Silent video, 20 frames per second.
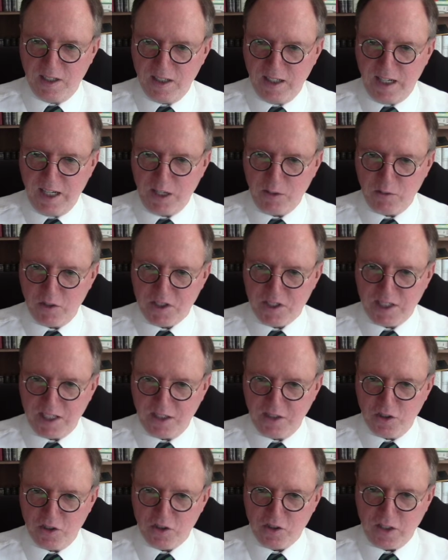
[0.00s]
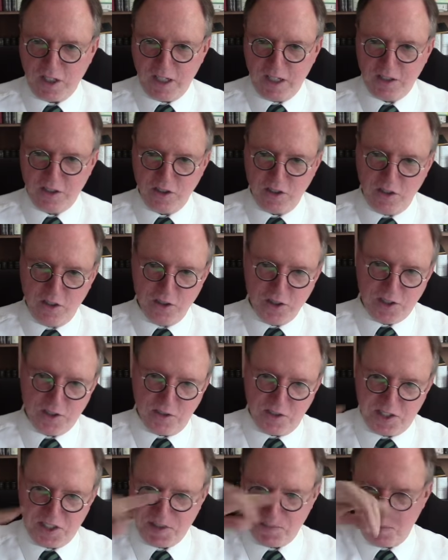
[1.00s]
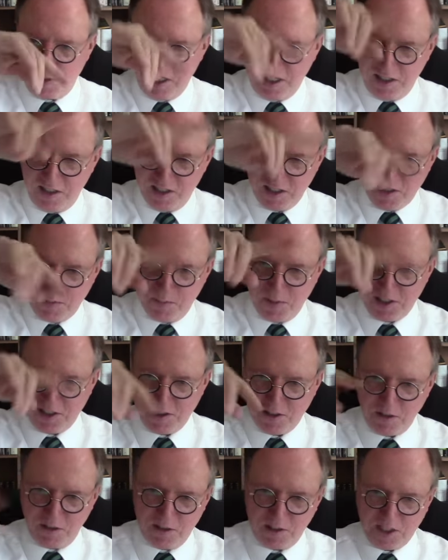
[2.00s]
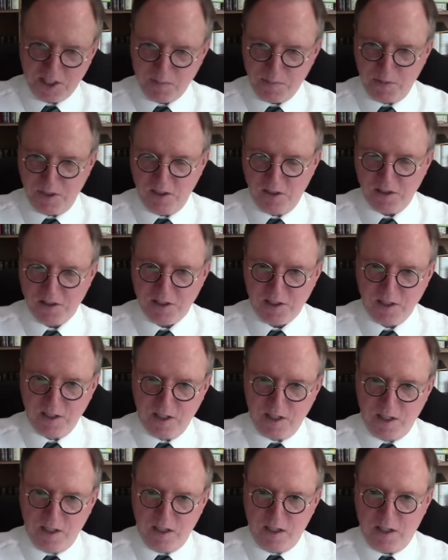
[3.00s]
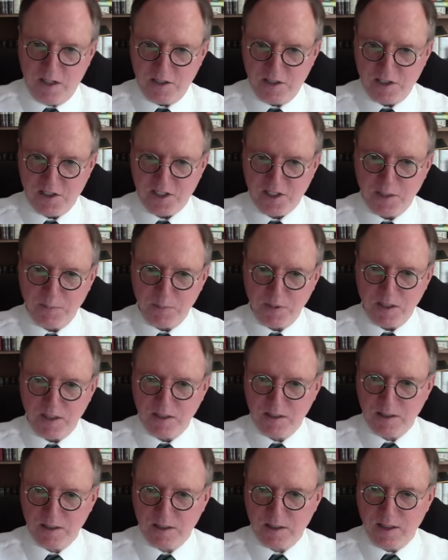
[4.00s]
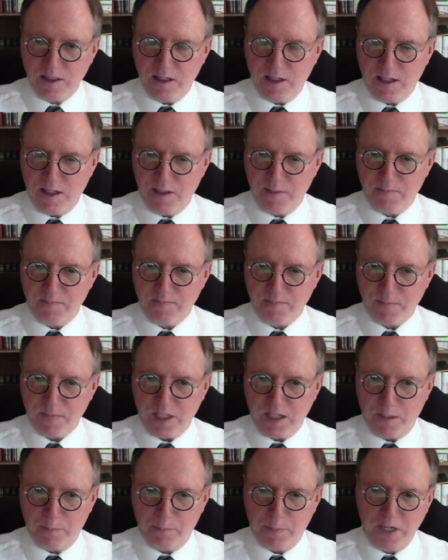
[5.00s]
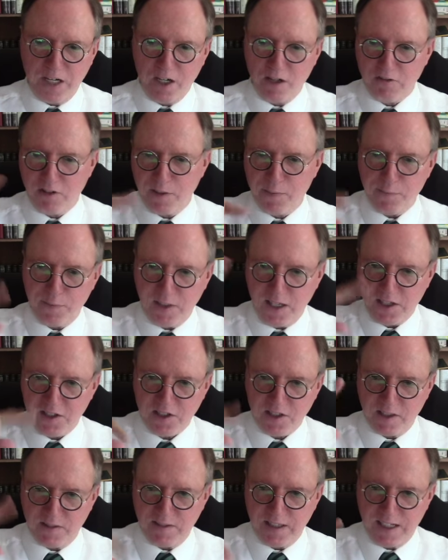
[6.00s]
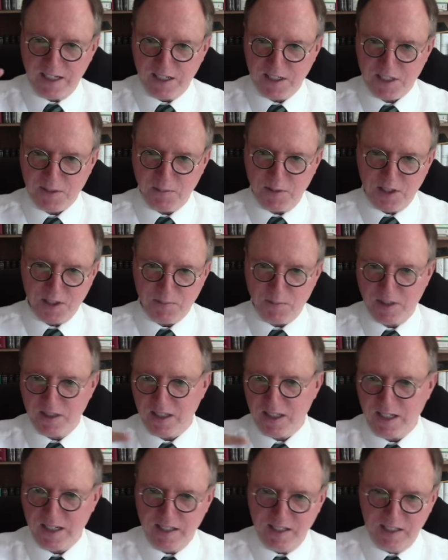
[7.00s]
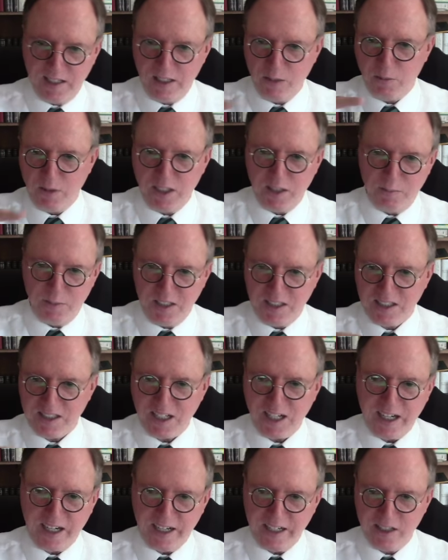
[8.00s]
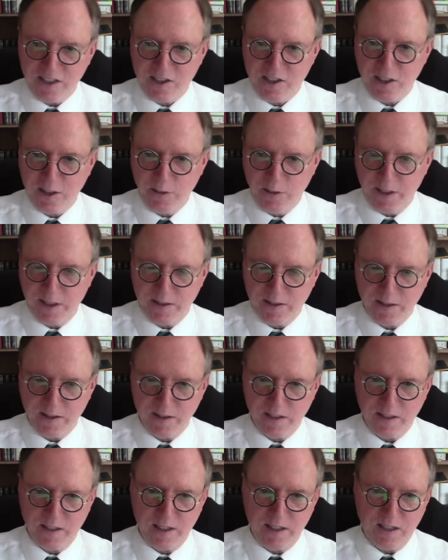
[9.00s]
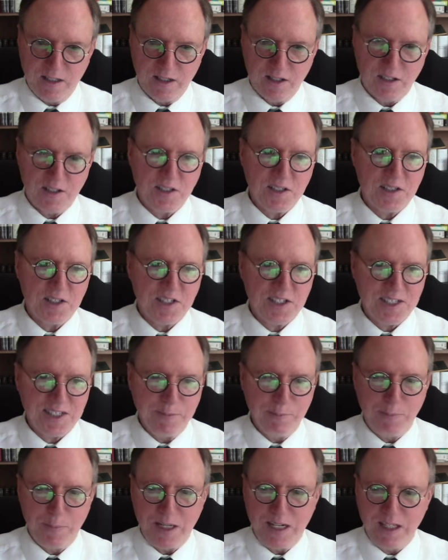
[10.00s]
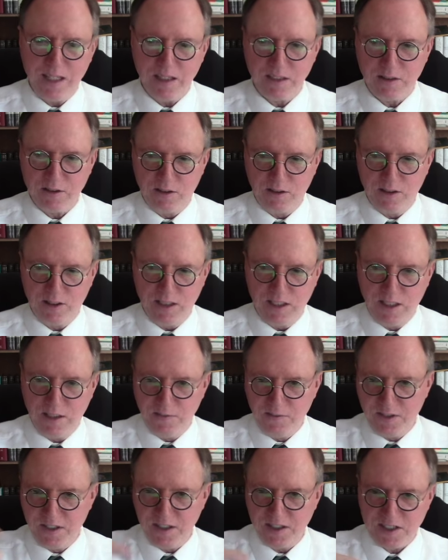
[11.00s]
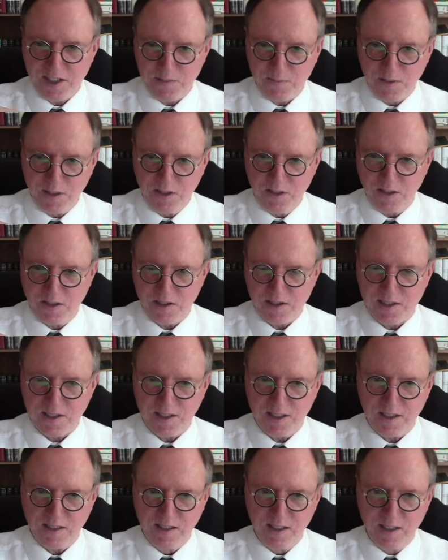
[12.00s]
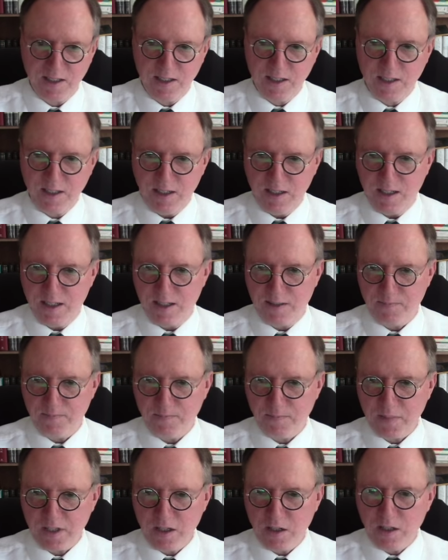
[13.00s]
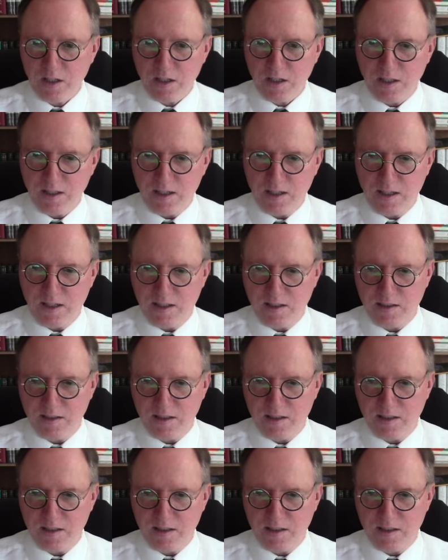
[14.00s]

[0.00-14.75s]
language that you try to use to explain this mystical experience are just simply um, a bare reflection of that experience, but not in any way to be tied to it. They are symbolical of the experience. They um, uh,